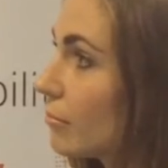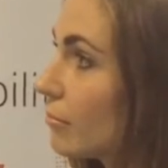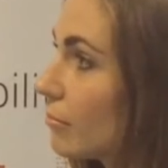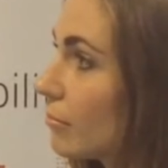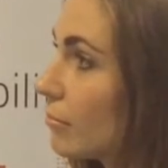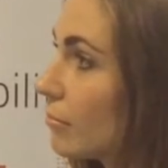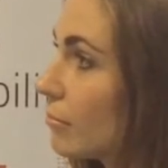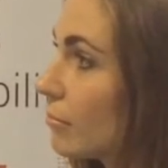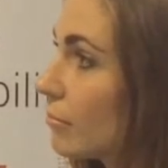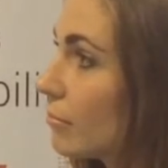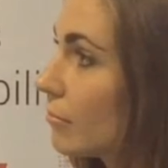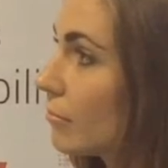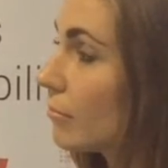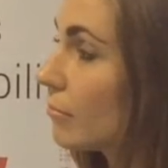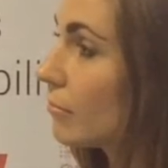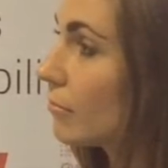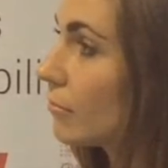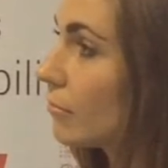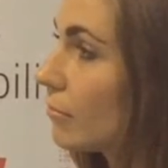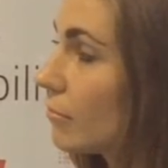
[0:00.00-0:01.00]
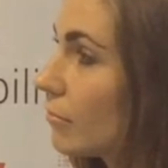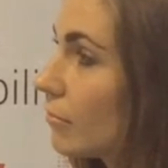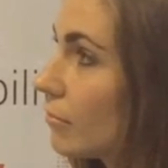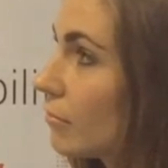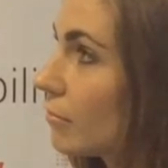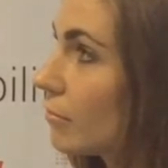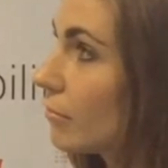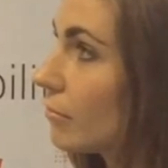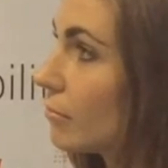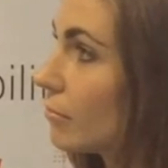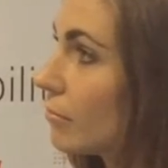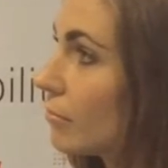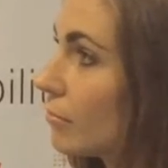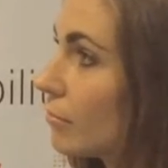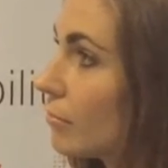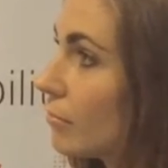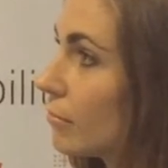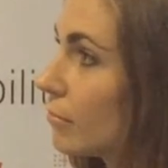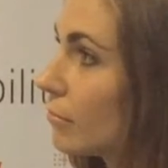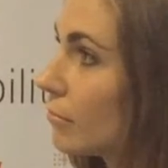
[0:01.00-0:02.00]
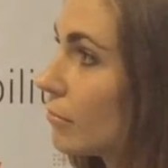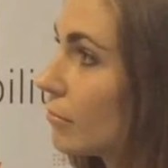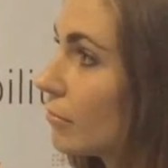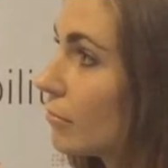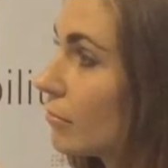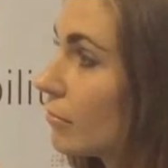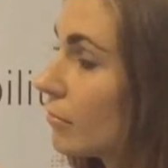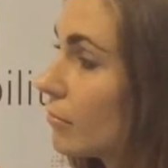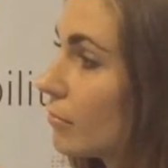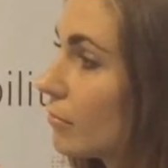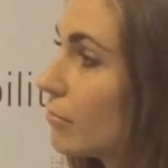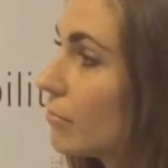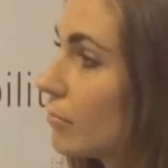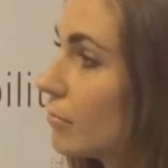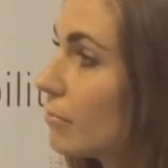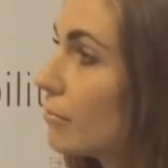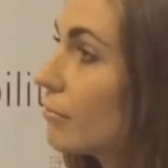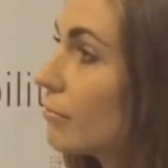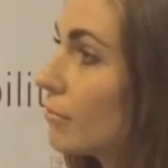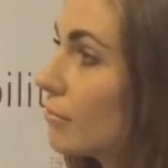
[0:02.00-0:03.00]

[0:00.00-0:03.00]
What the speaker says: [no speech]